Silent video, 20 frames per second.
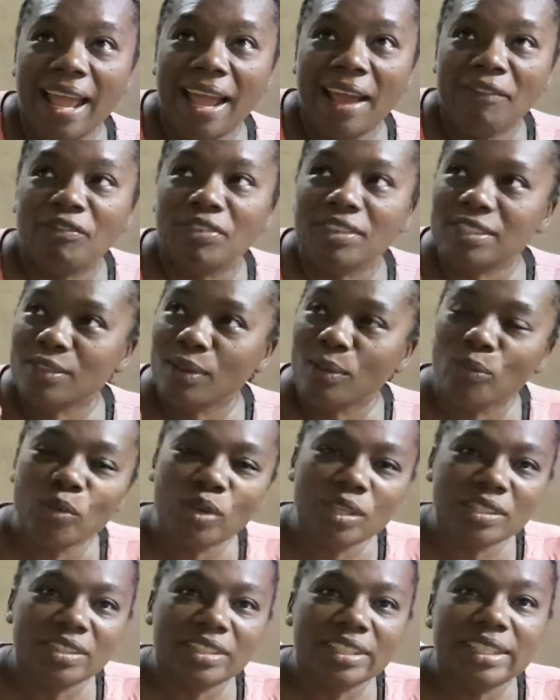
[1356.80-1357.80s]
for some
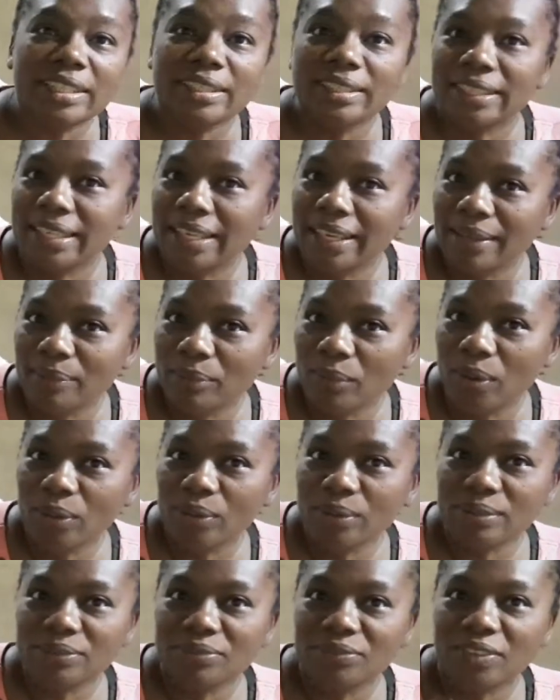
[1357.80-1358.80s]
reason it didn't came
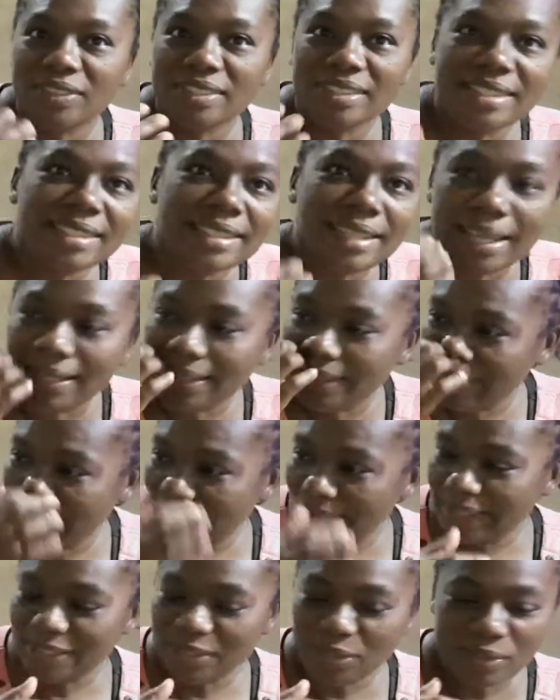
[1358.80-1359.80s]
out for us to say
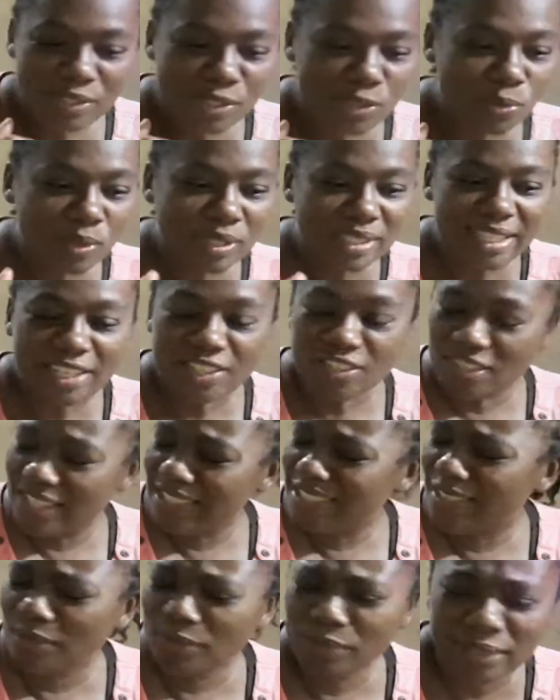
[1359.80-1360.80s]
anything. So she was enjoying. I
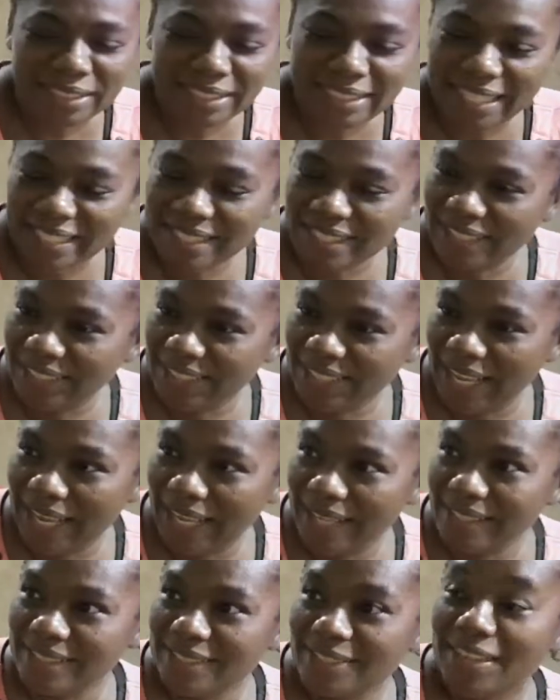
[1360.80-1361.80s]
said, "Oh, it tasted
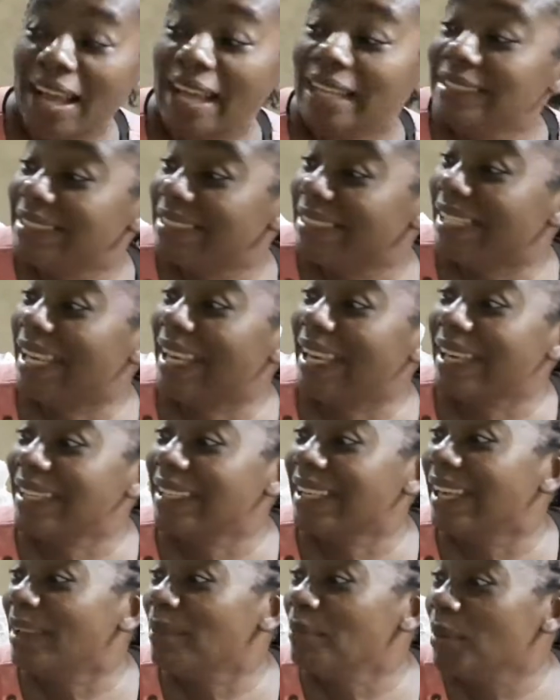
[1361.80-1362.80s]
nice." So Auntie K
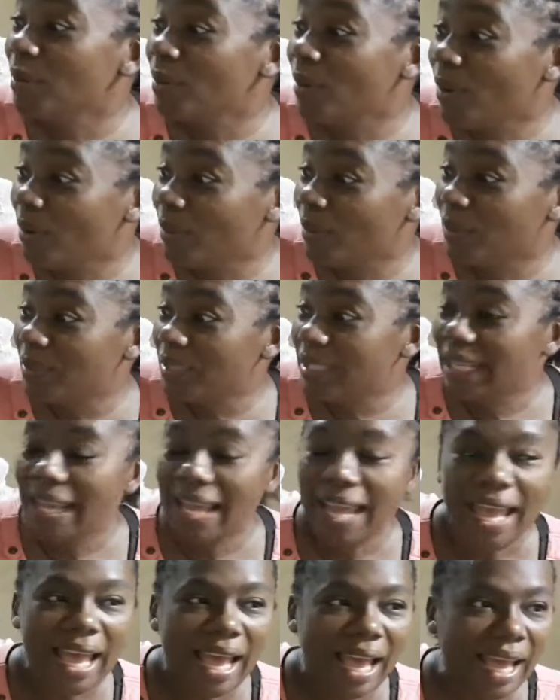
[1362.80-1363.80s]
came around.
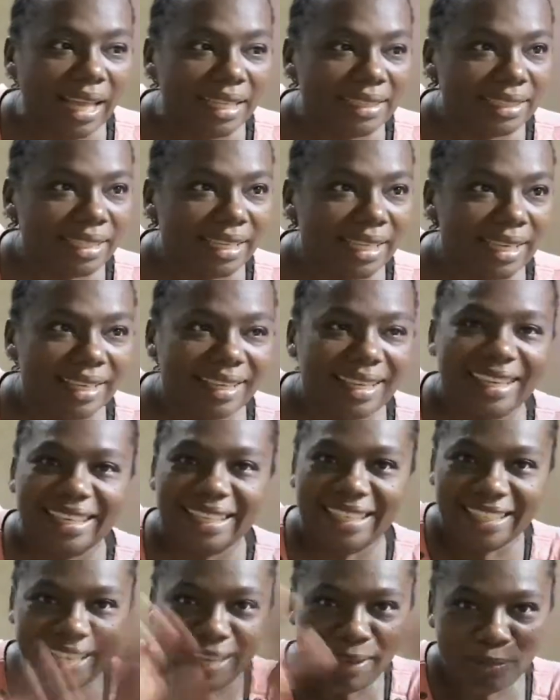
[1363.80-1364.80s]
Auntie K, cause
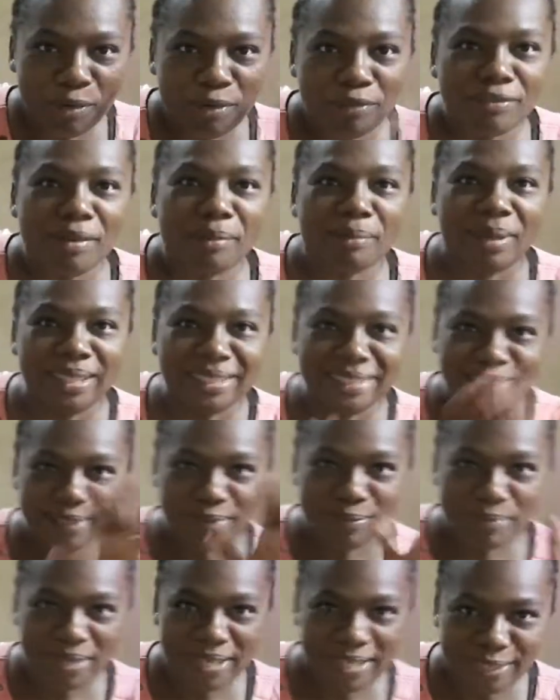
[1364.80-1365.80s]
they came out from Montego
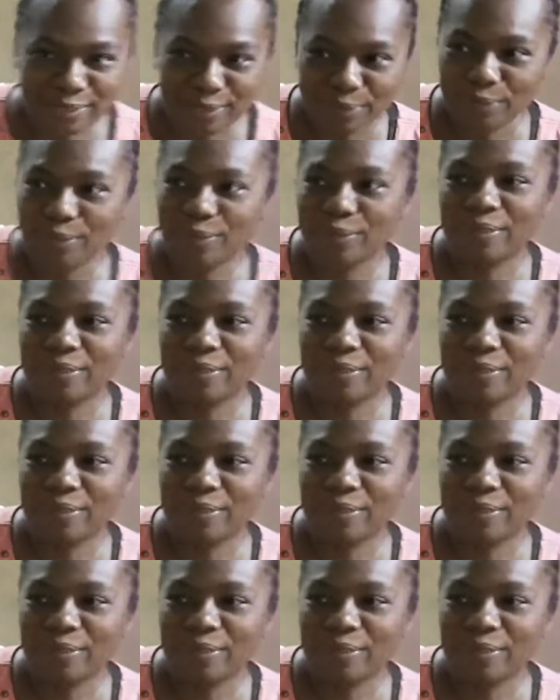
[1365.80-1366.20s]
Bay too,